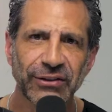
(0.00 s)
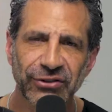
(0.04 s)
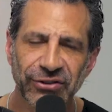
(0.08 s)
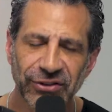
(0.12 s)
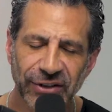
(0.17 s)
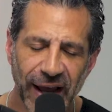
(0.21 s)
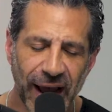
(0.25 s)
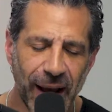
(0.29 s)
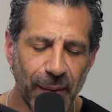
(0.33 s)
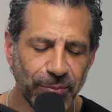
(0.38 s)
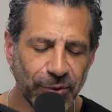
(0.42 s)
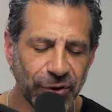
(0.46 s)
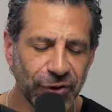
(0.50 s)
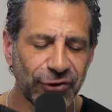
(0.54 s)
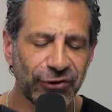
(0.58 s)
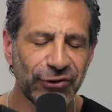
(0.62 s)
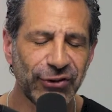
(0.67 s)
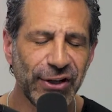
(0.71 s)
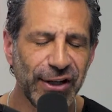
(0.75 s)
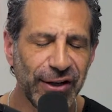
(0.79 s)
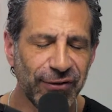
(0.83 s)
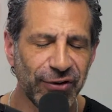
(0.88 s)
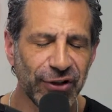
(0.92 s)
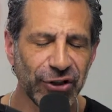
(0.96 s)
Stop
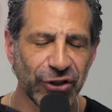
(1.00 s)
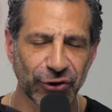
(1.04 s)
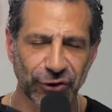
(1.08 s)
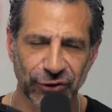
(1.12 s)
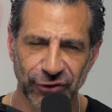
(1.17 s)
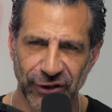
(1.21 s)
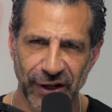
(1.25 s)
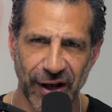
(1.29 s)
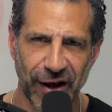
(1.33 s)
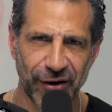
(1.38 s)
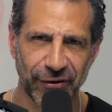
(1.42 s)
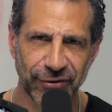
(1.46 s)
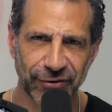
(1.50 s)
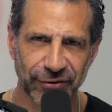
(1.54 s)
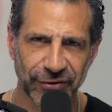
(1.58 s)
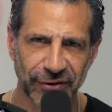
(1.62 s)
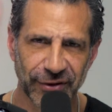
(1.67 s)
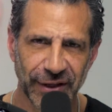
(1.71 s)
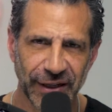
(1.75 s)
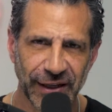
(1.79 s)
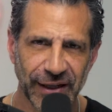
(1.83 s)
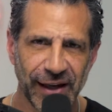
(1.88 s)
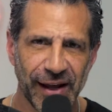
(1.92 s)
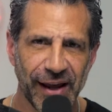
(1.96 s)
deceiving yourself
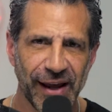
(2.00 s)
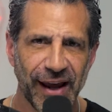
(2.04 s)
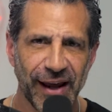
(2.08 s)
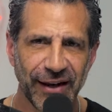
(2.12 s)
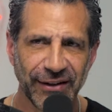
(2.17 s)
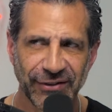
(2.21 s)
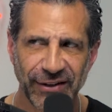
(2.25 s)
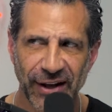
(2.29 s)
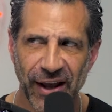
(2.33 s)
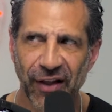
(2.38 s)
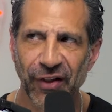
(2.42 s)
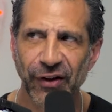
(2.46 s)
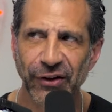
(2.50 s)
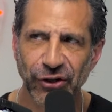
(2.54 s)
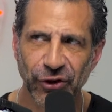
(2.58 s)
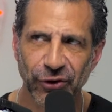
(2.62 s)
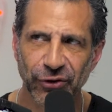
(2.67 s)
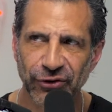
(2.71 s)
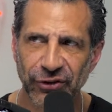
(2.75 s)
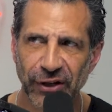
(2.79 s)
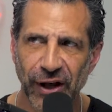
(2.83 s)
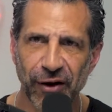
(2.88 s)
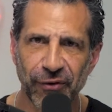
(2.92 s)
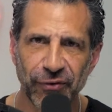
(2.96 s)
and telling
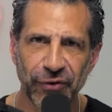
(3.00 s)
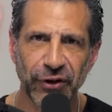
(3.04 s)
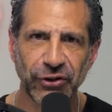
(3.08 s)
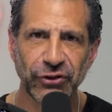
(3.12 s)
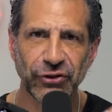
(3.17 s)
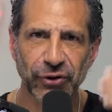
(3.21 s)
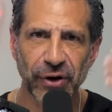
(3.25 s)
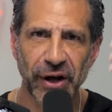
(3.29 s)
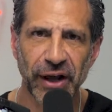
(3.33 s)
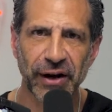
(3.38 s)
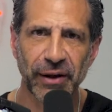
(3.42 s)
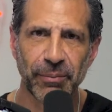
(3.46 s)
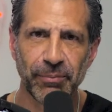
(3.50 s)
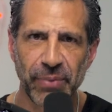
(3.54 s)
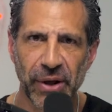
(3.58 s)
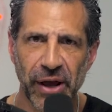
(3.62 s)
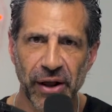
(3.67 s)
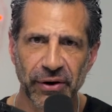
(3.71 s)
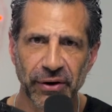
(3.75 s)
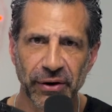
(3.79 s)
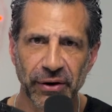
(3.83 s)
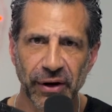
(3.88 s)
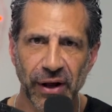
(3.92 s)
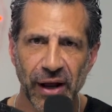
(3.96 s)
yourself that you're at a
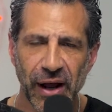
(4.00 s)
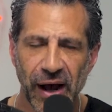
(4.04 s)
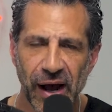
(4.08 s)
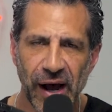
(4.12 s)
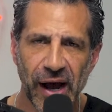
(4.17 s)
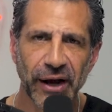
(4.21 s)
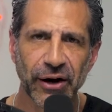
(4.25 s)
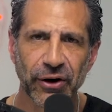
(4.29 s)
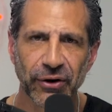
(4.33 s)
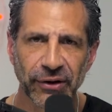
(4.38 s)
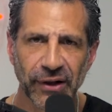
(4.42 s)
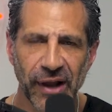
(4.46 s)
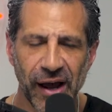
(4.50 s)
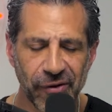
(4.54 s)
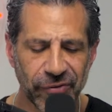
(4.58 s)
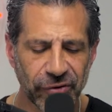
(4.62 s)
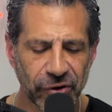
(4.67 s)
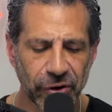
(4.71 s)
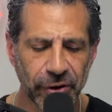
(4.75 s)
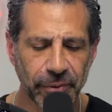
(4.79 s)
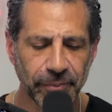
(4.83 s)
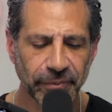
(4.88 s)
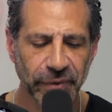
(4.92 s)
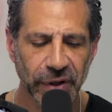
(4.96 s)
better, higher
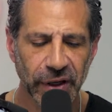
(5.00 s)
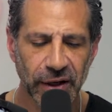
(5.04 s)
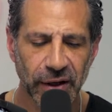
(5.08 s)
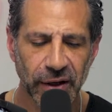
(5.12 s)
level.